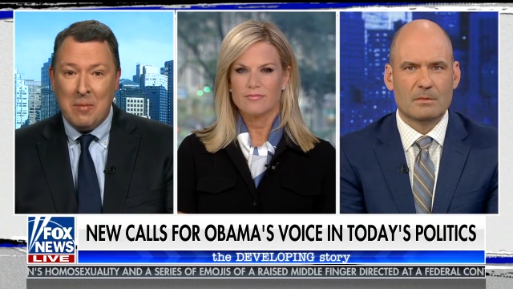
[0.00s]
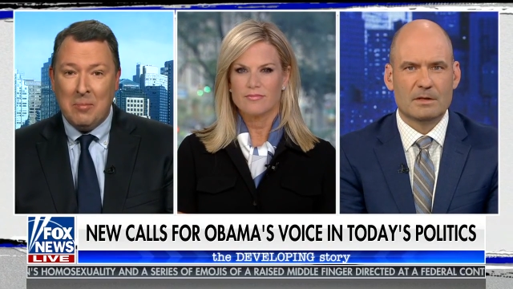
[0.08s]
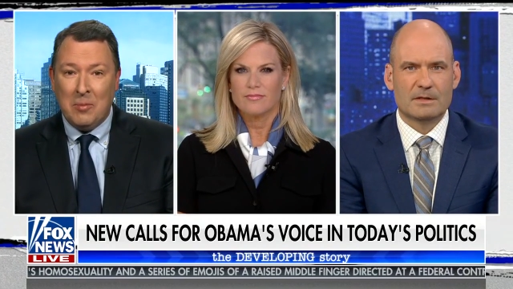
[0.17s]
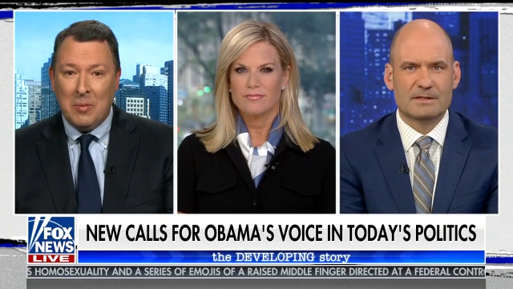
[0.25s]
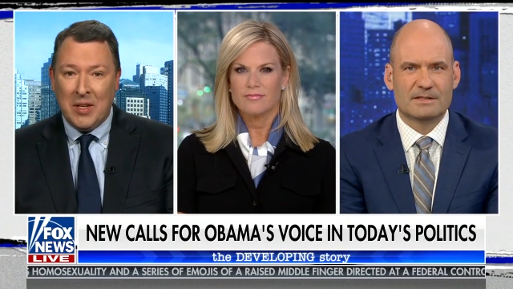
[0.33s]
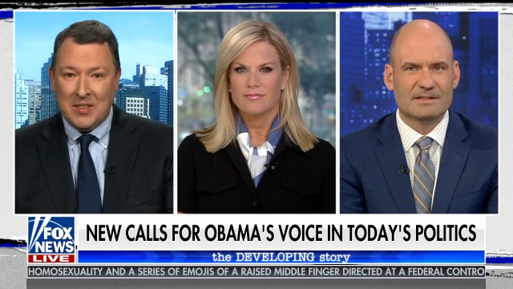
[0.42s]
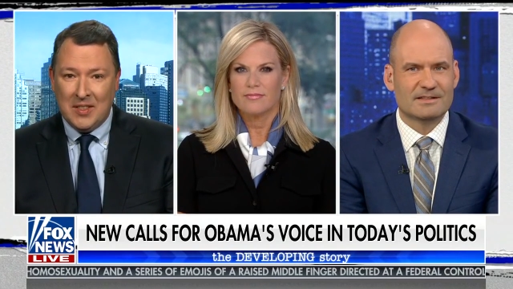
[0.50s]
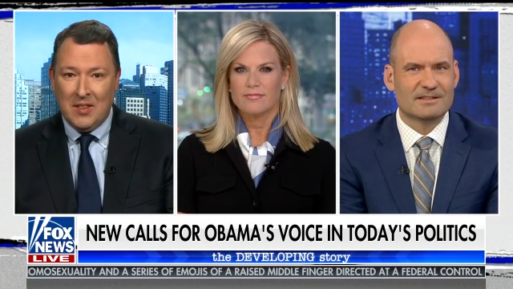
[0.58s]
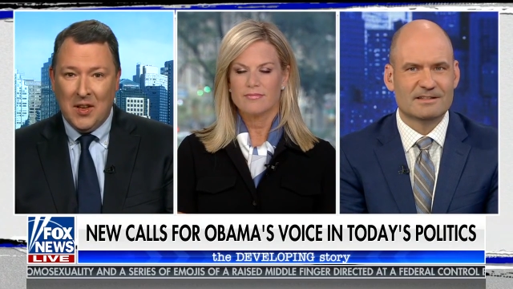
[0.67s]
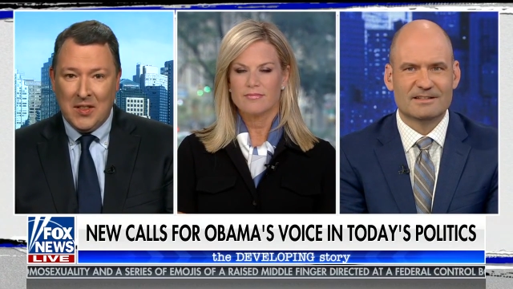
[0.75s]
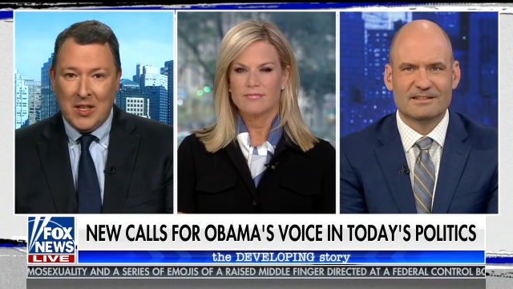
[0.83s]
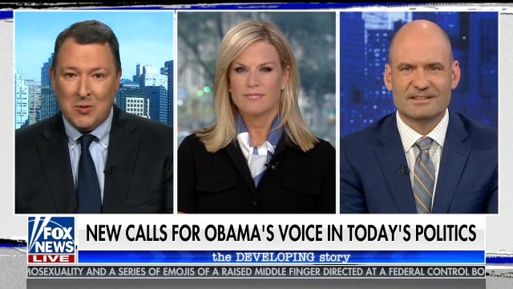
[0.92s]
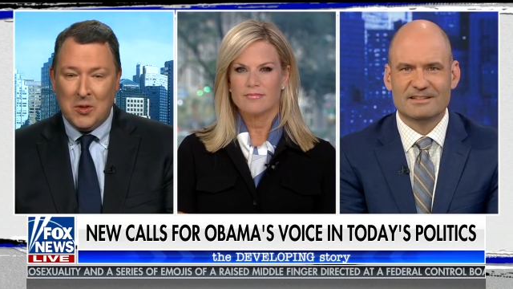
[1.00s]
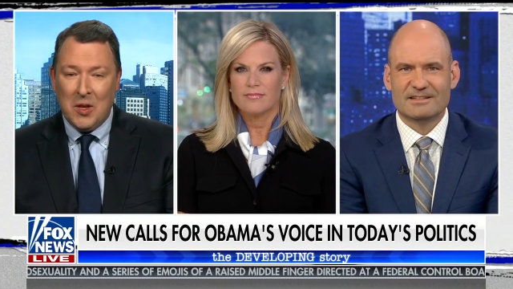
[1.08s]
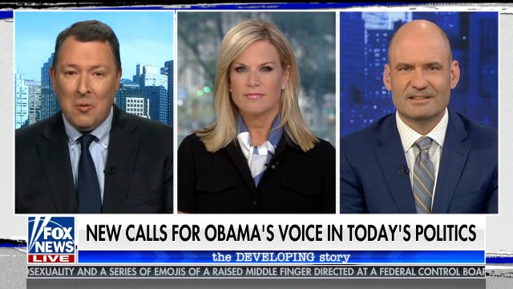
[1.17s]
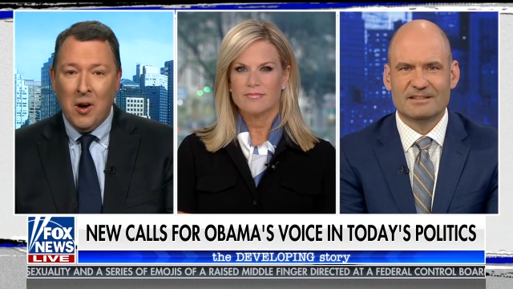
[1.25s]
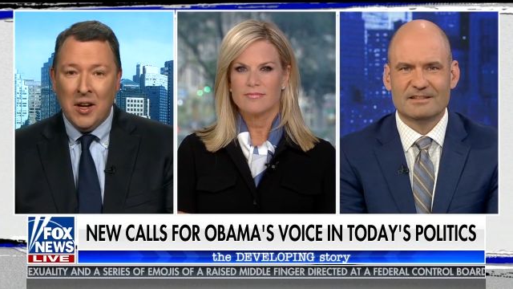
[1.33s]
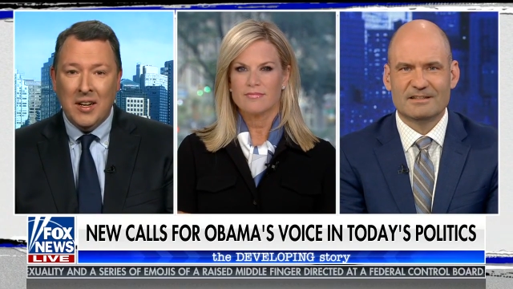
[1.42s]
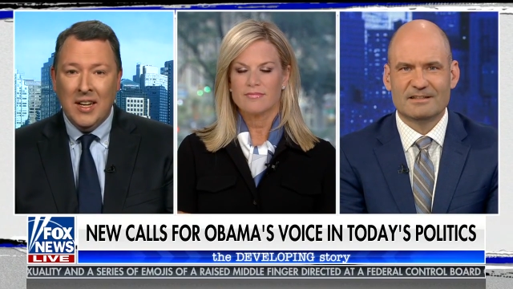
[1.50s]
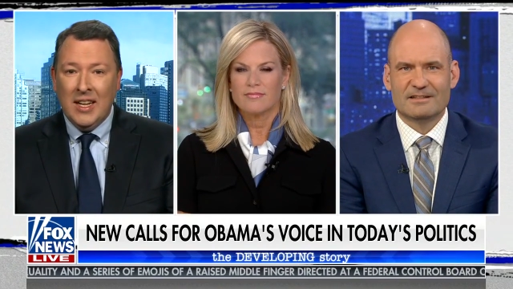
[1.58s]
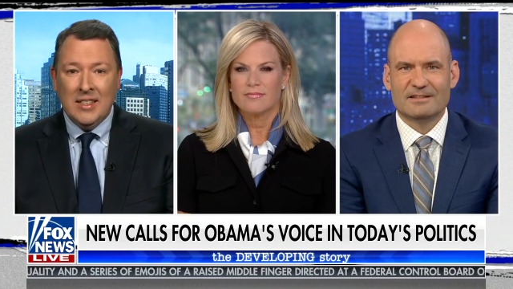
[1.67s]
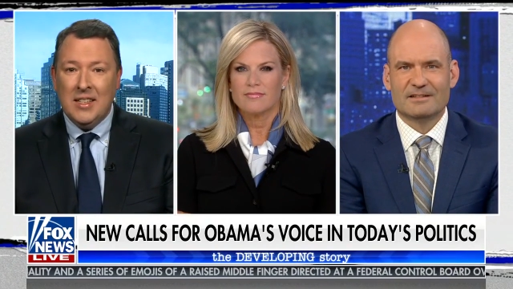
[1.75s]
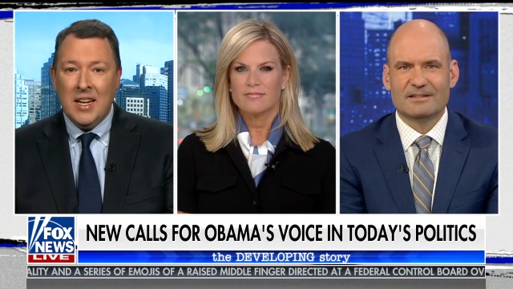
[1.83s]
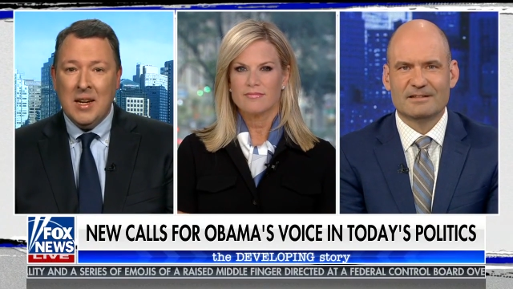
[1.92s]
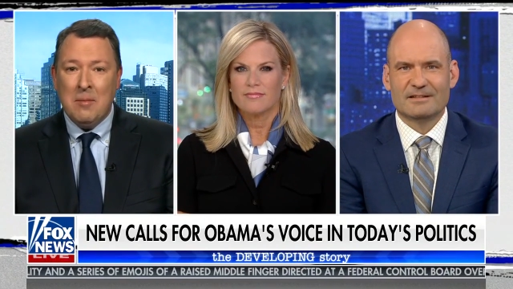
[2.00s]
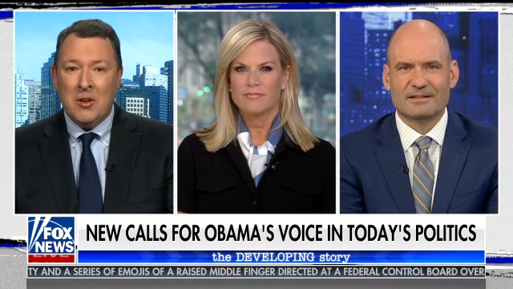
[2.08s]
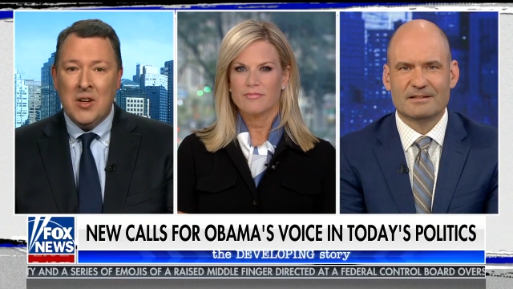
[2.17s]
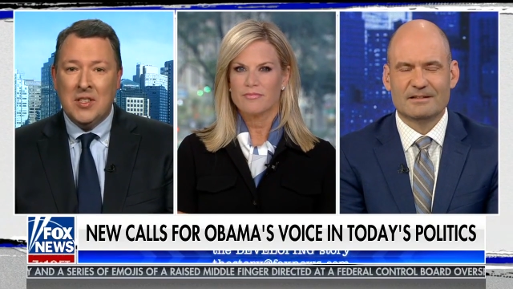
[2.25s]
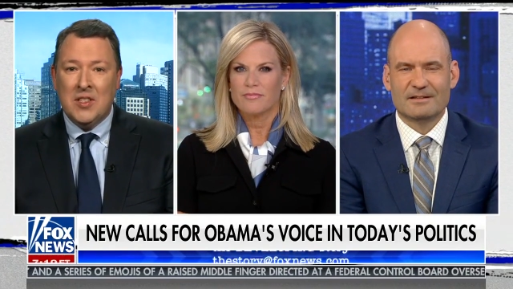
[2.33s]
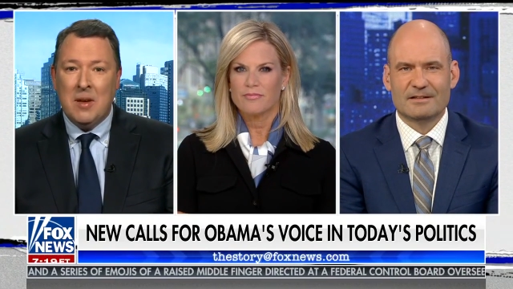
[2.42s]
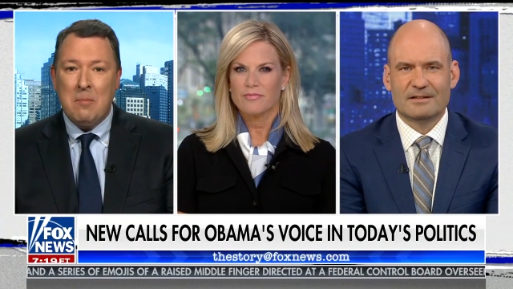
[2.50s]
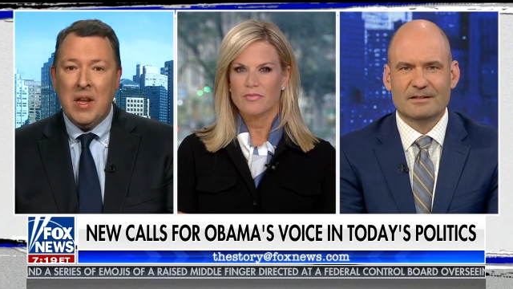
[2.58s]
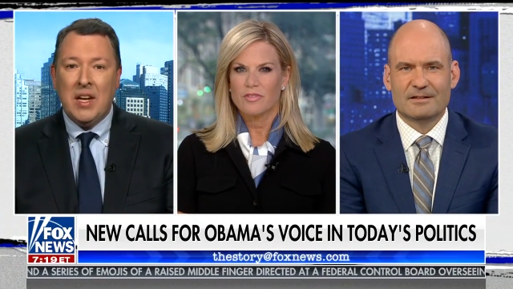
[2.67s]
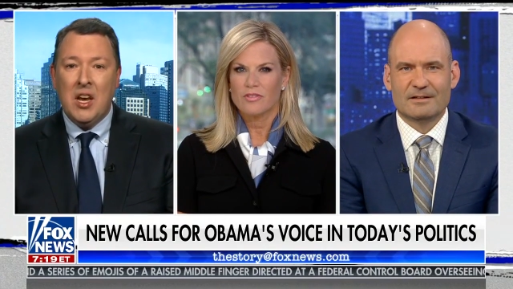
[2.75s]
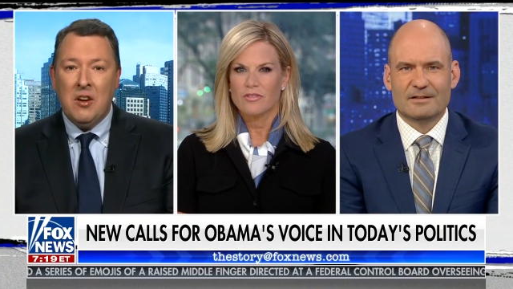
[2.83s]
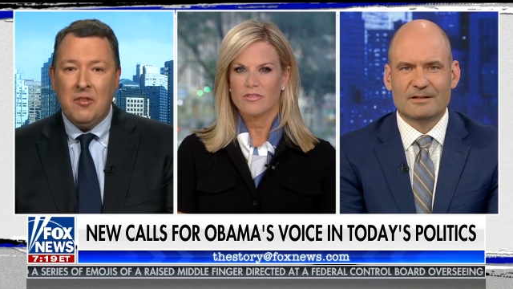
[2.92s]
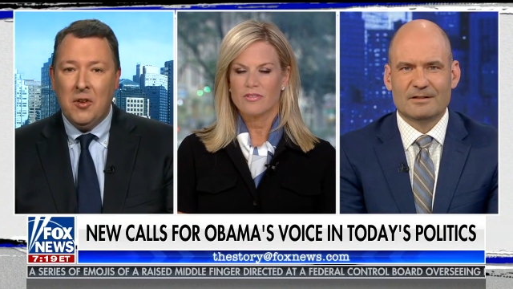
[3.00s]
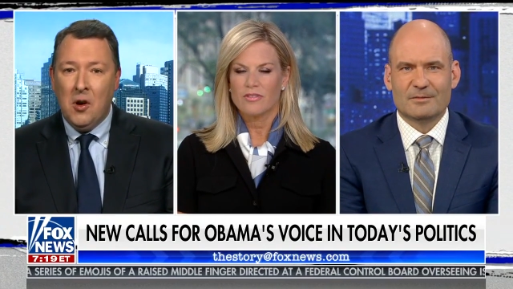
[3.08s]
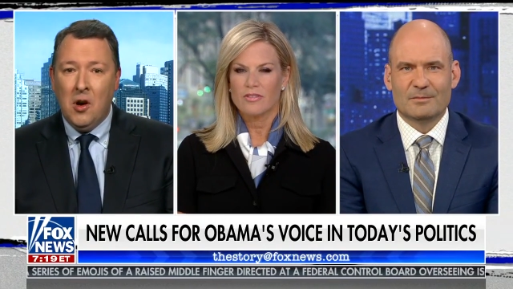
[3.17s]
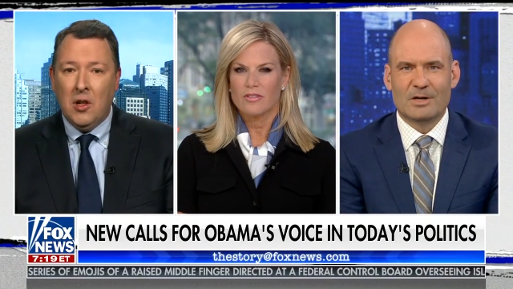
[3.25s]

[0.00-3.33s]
Speaker 1: people because he thought that's what they wanted. Today, Democrats say Medicare for all.